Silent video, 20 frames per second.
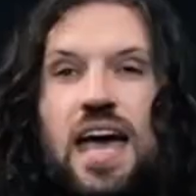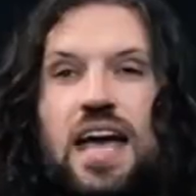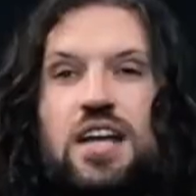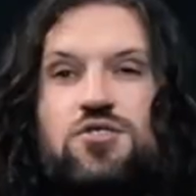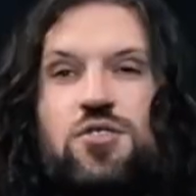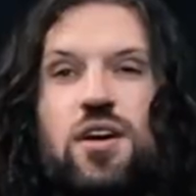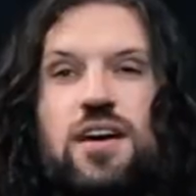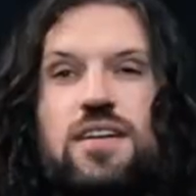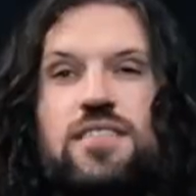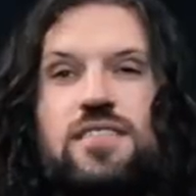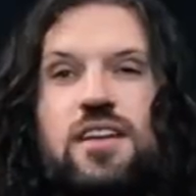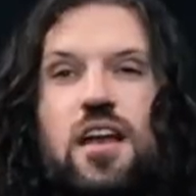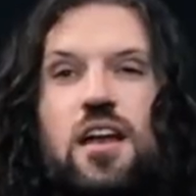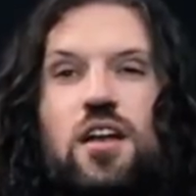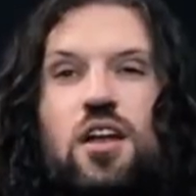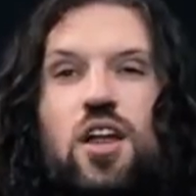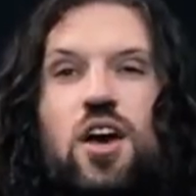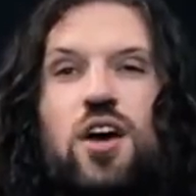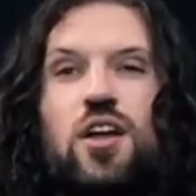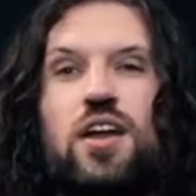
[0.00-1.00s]
Interested
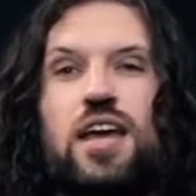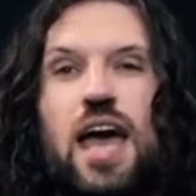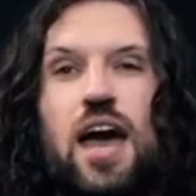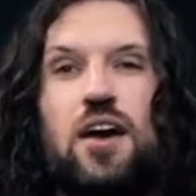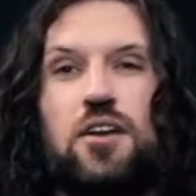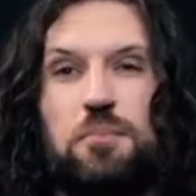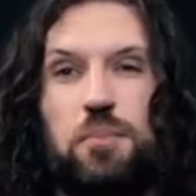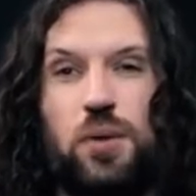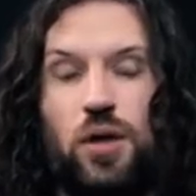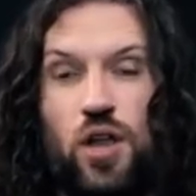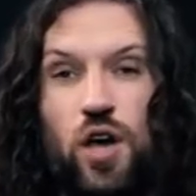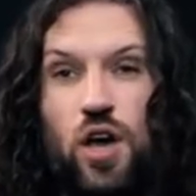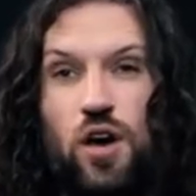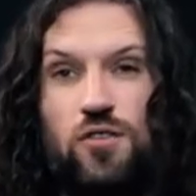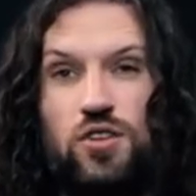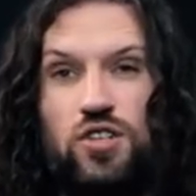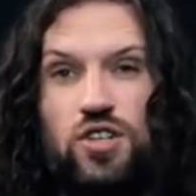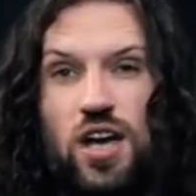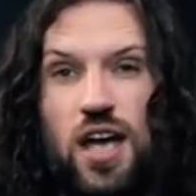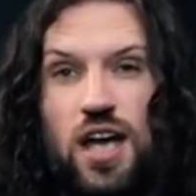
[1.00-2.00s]
in learning how to play
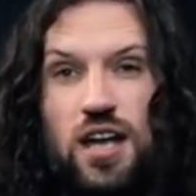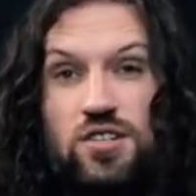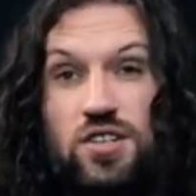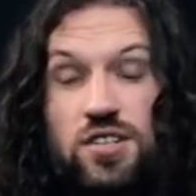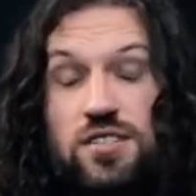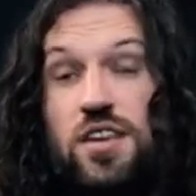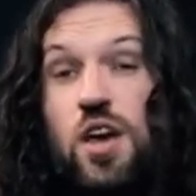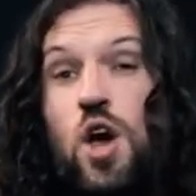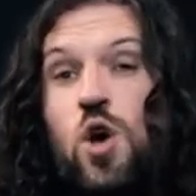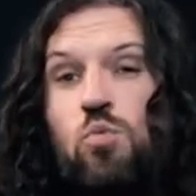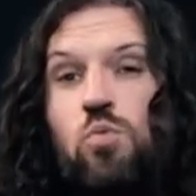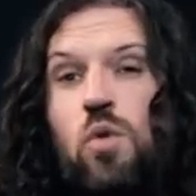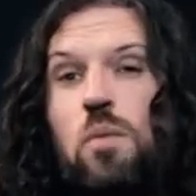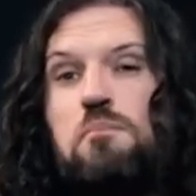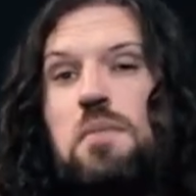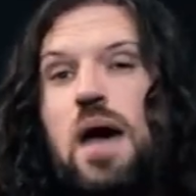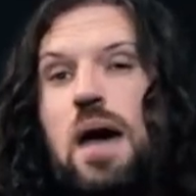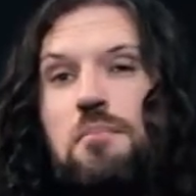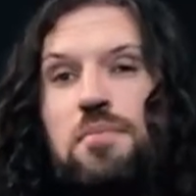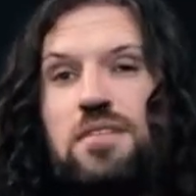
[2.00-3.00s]
over changes? Well,
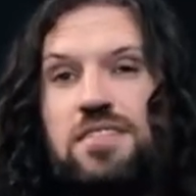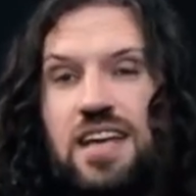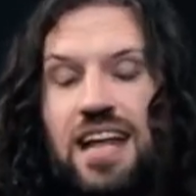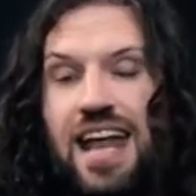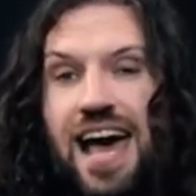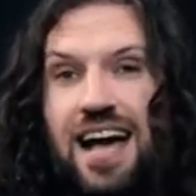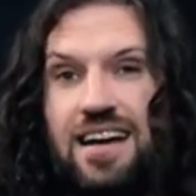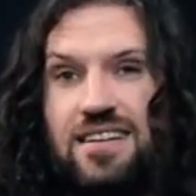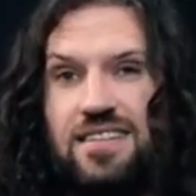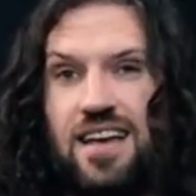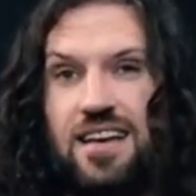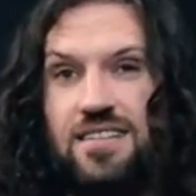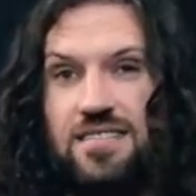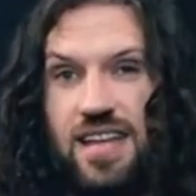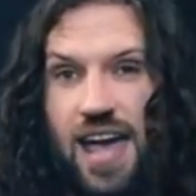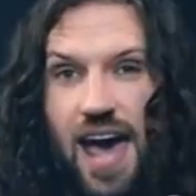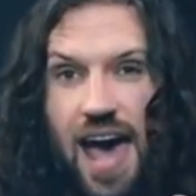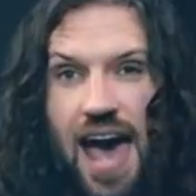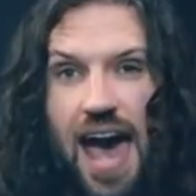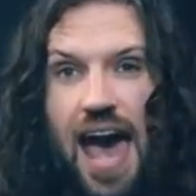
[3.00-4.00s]
members get access
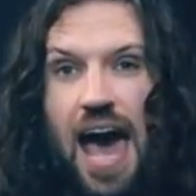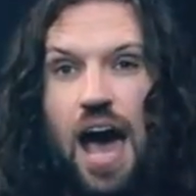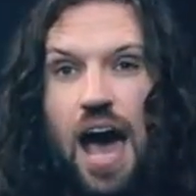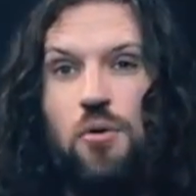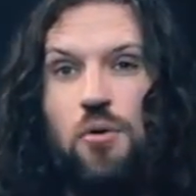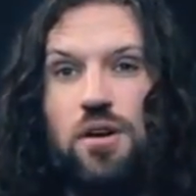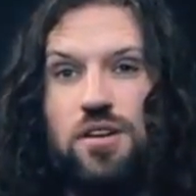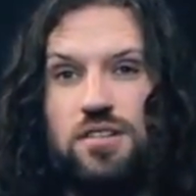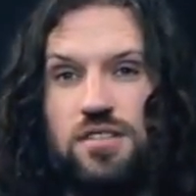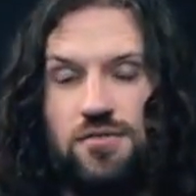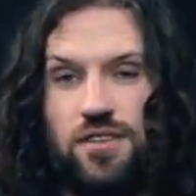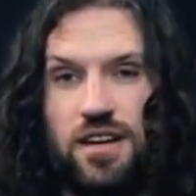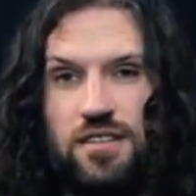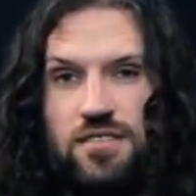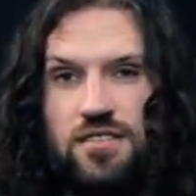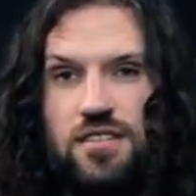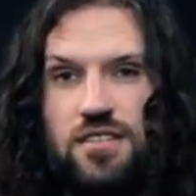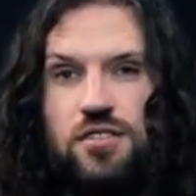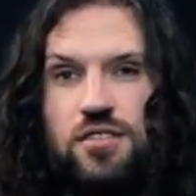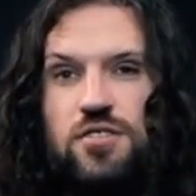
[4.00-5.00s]
to hours of
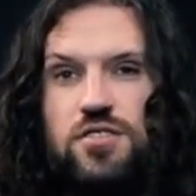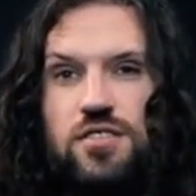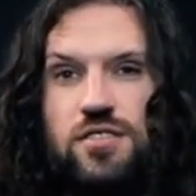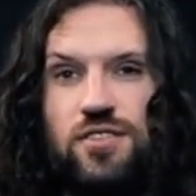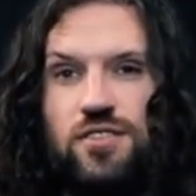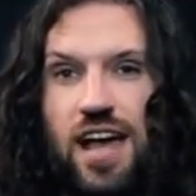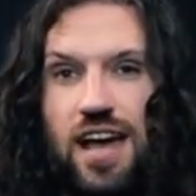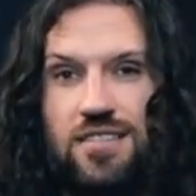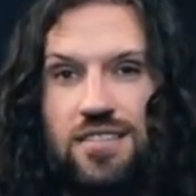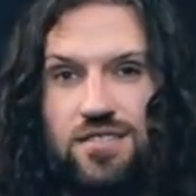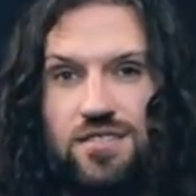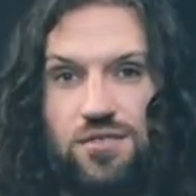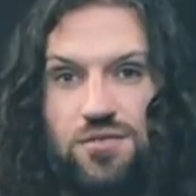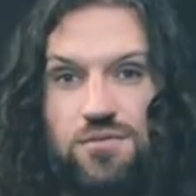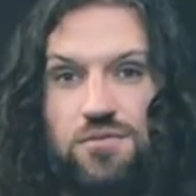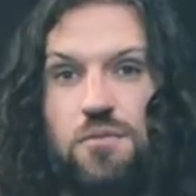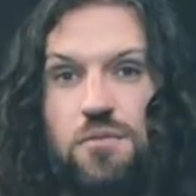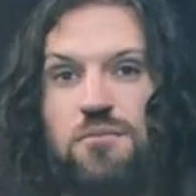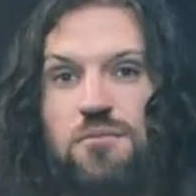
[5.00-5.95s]
exclusive lessons from